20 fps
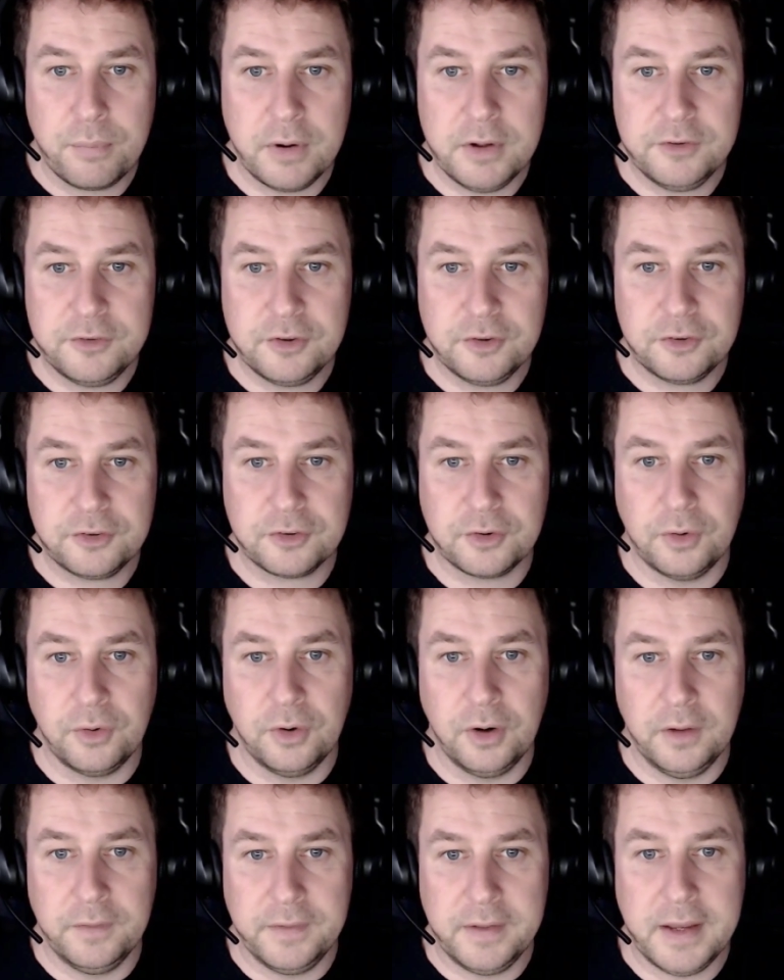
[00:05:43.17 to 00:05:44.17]
Prints your
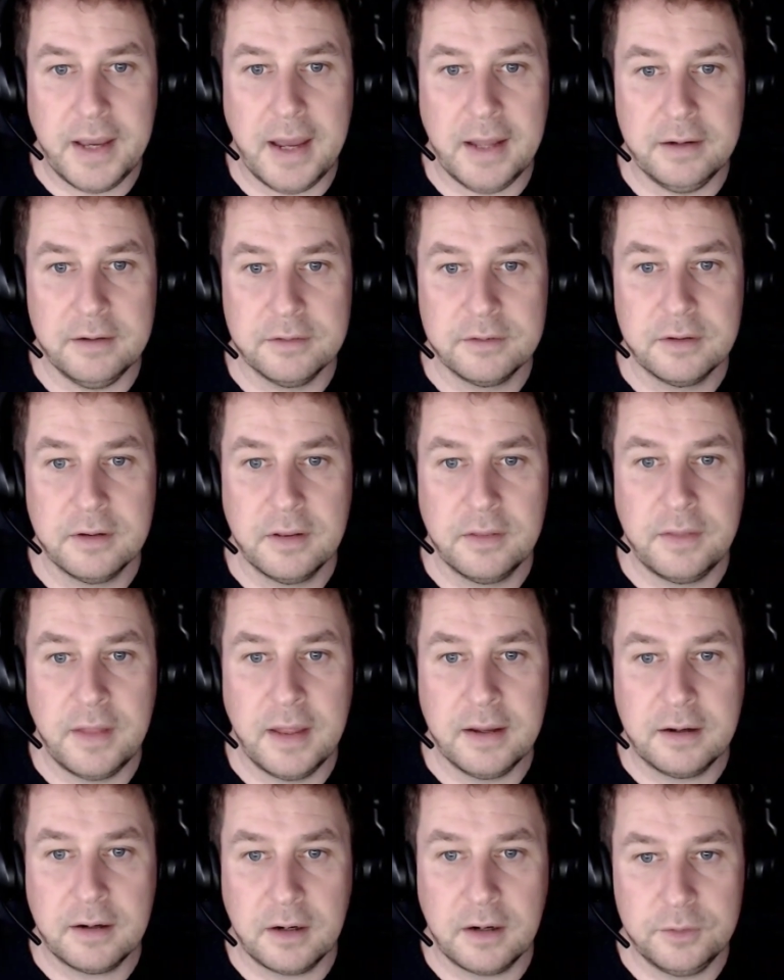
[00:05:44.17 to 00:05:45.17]
score at the end,
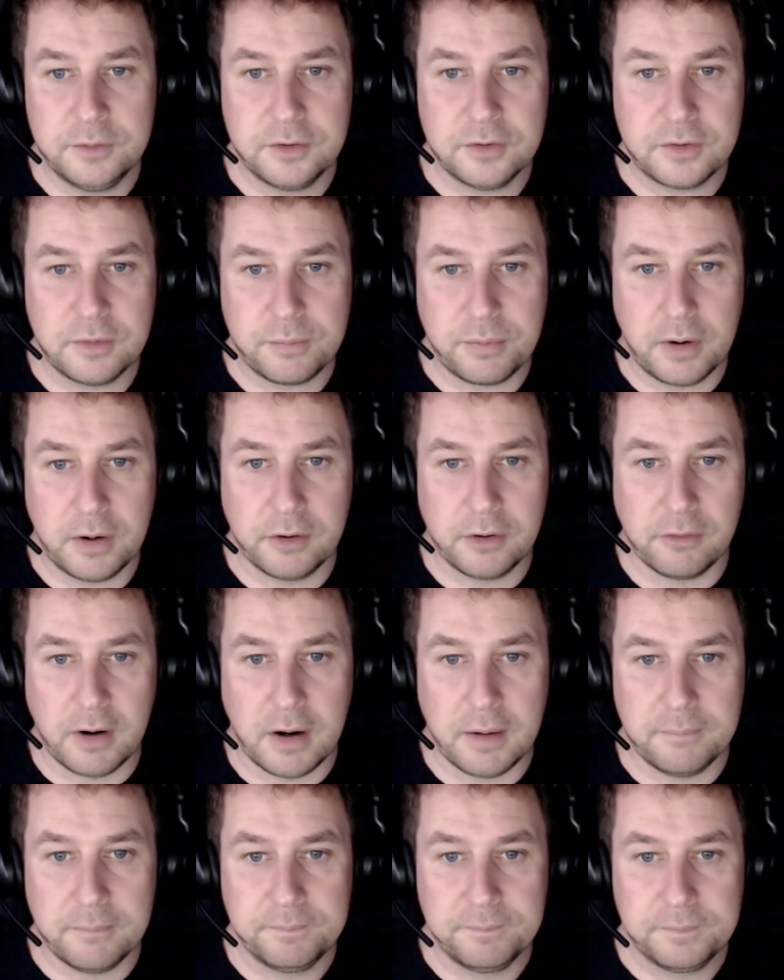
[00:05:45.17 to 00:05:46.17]
then closes the
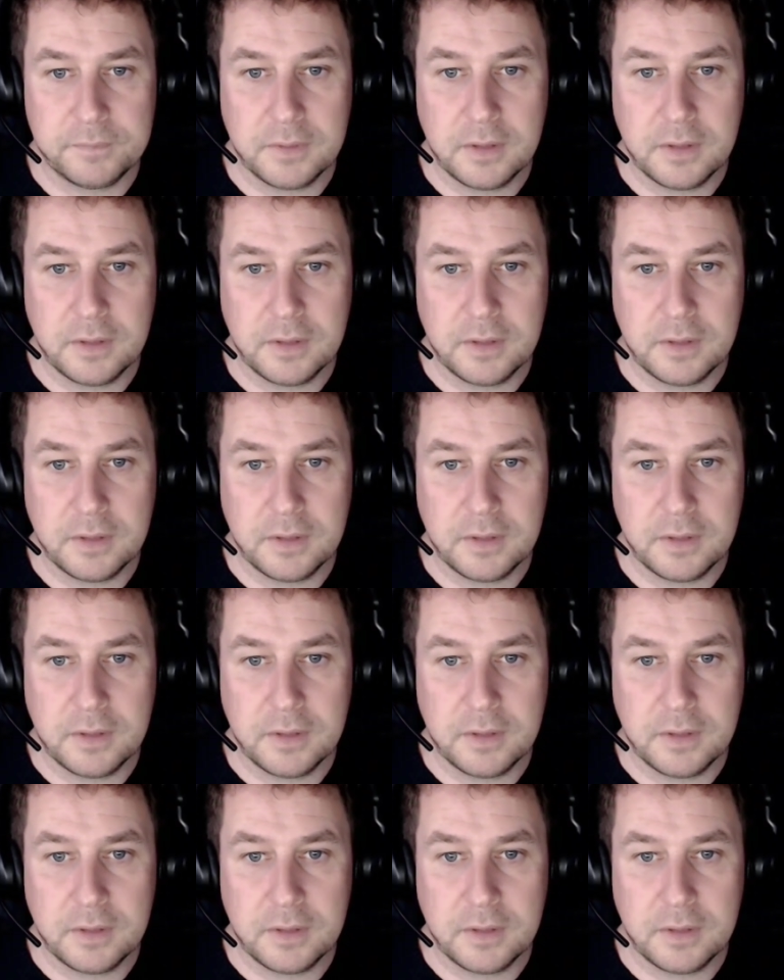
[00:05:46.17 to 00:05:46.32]
program.